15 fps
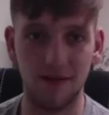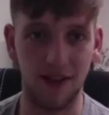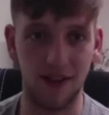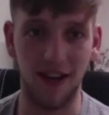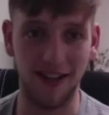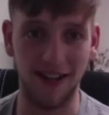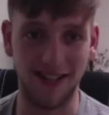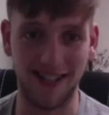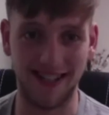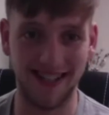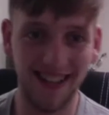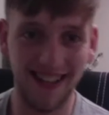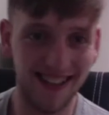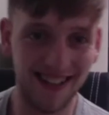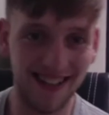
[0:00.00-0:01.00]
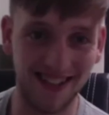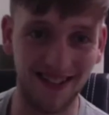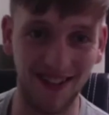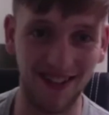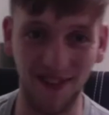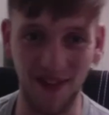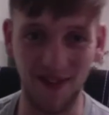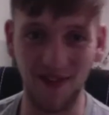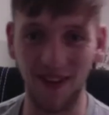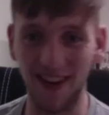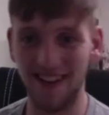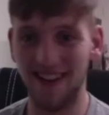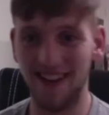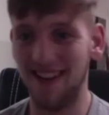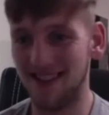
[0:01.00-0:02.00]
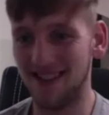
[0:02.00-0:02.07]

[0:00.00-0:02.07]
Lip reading: Yeah, it's not very fun.